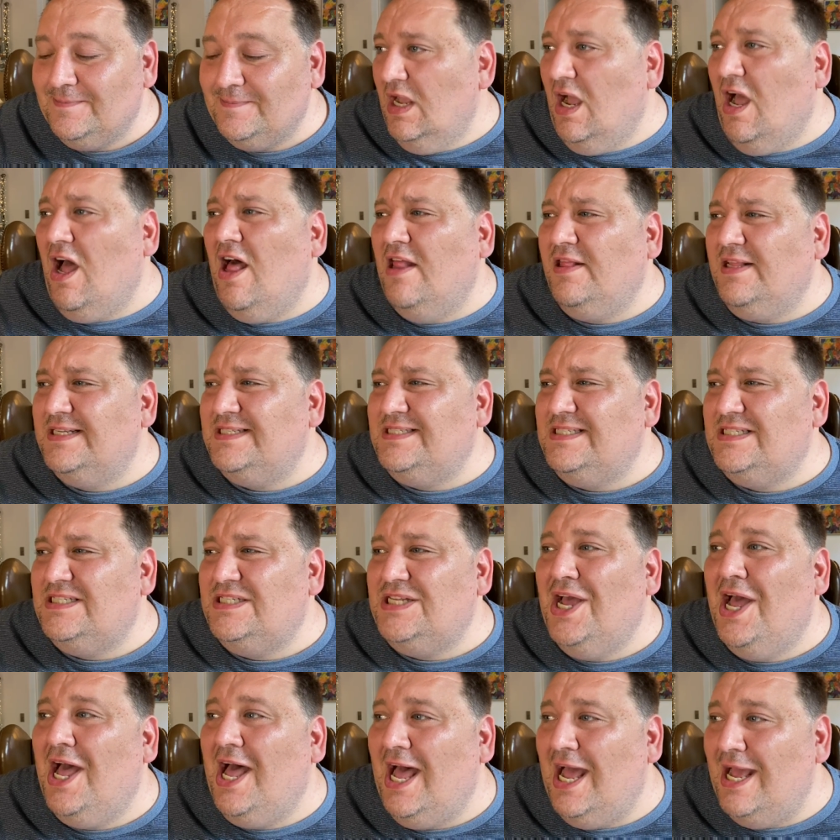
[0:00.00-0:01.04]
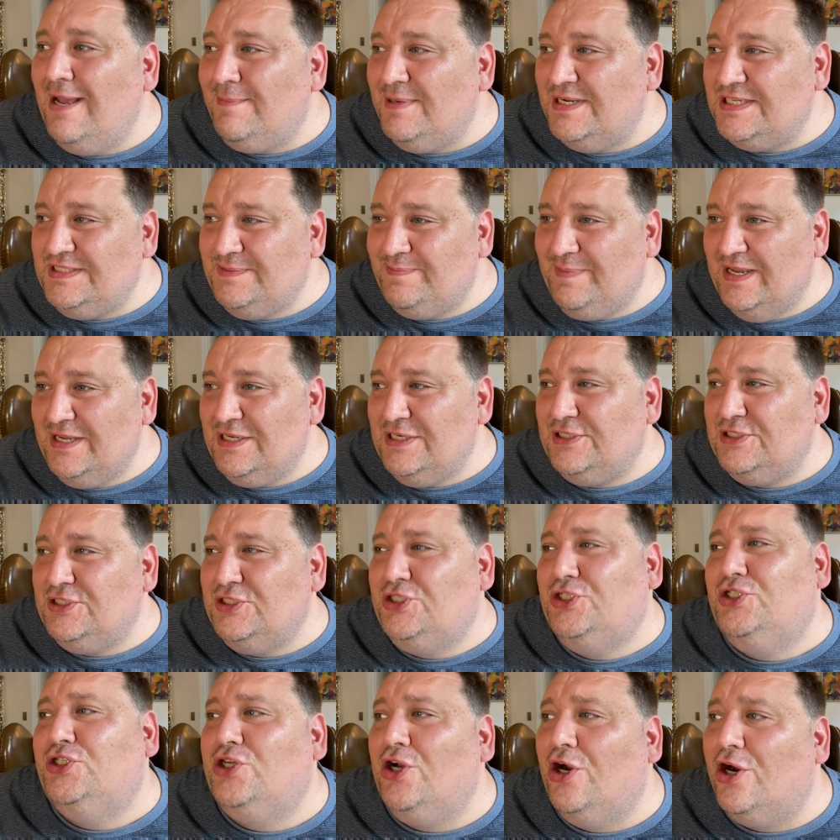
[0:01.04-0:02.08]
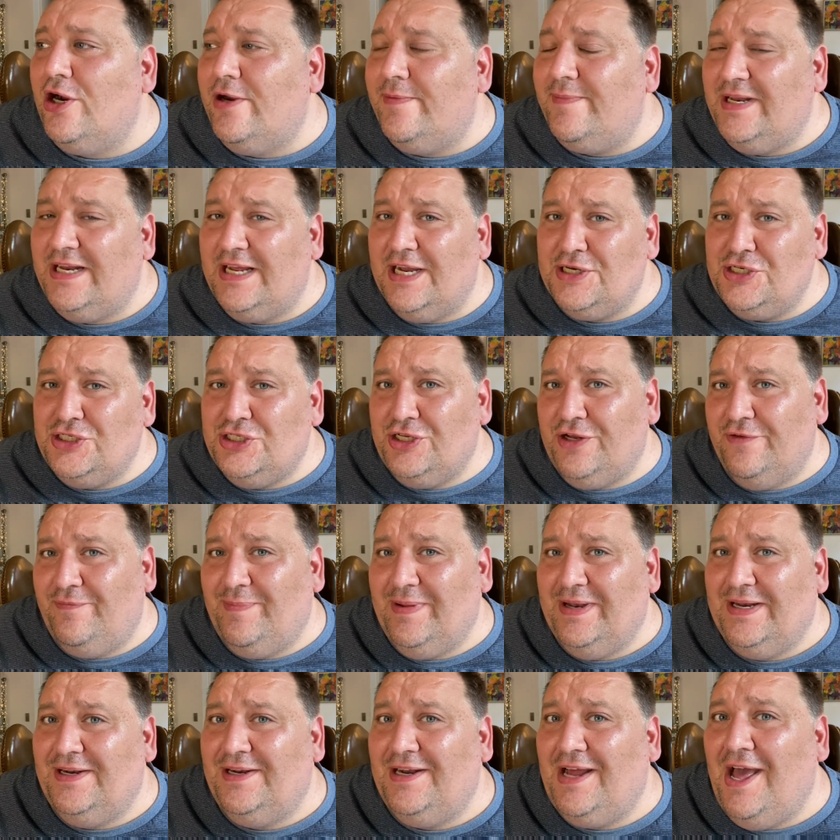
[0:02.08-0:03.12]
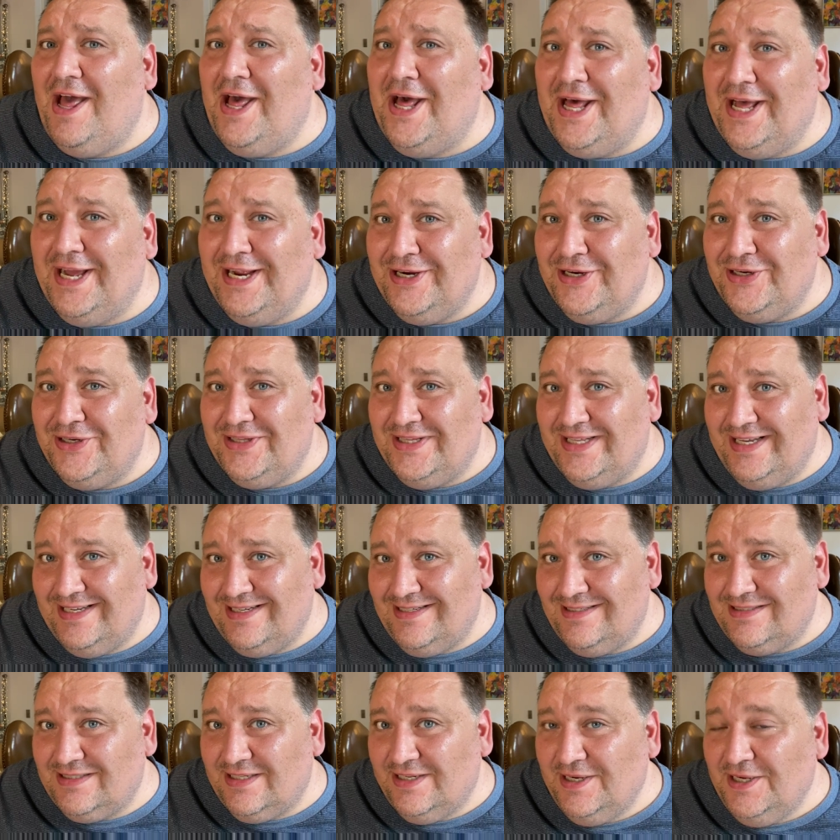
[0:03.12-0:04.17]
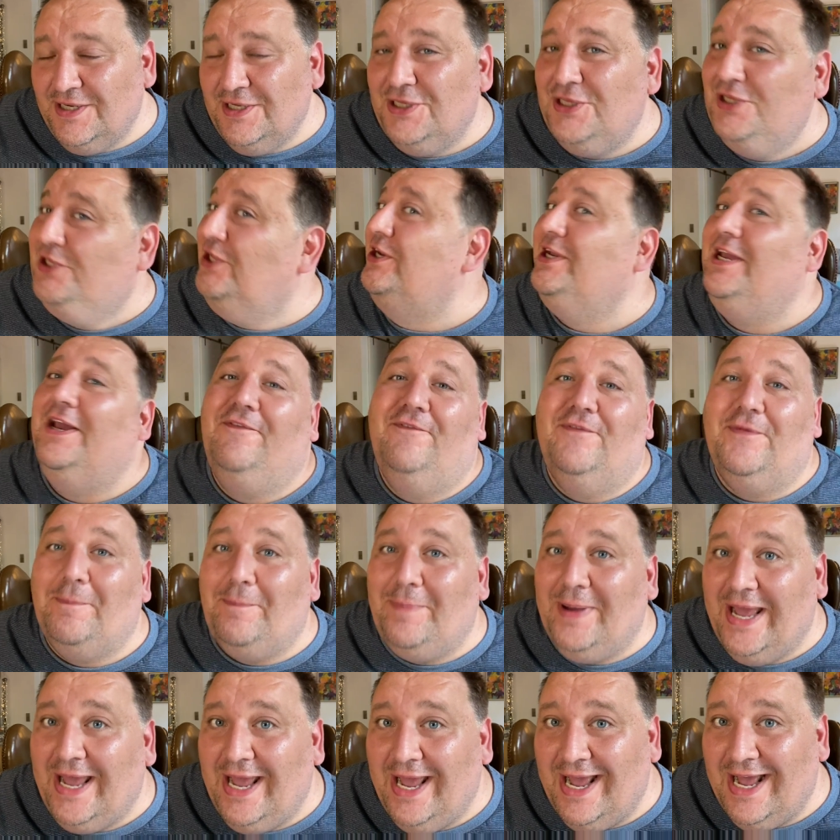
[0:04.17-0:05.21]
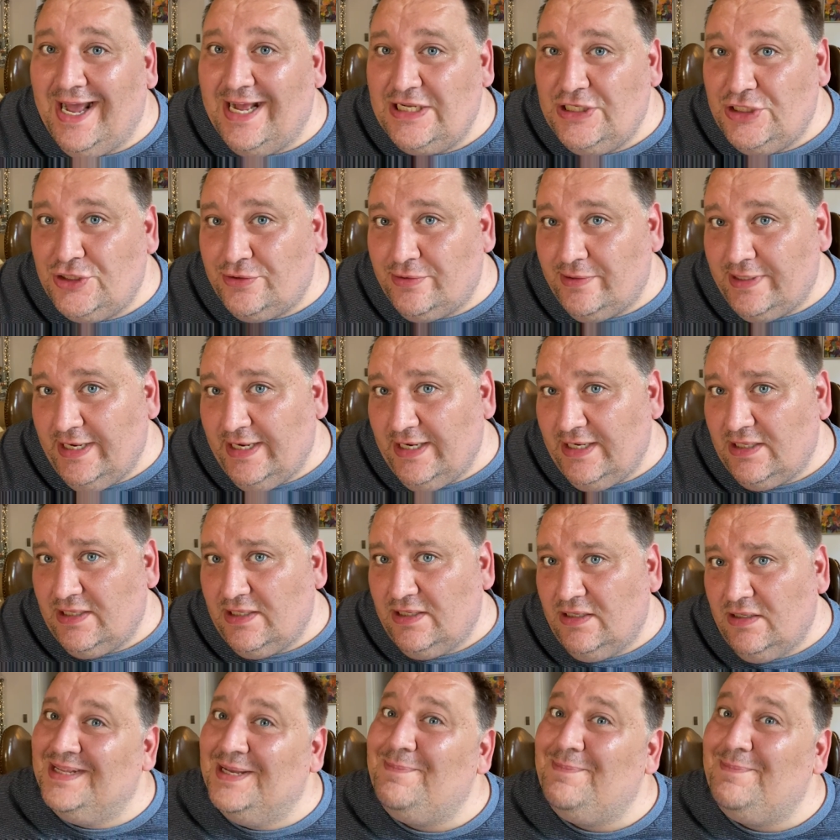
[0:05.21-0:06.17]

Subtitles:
All this time I spent in Germany, I should have been in Ireland looking for Patrick.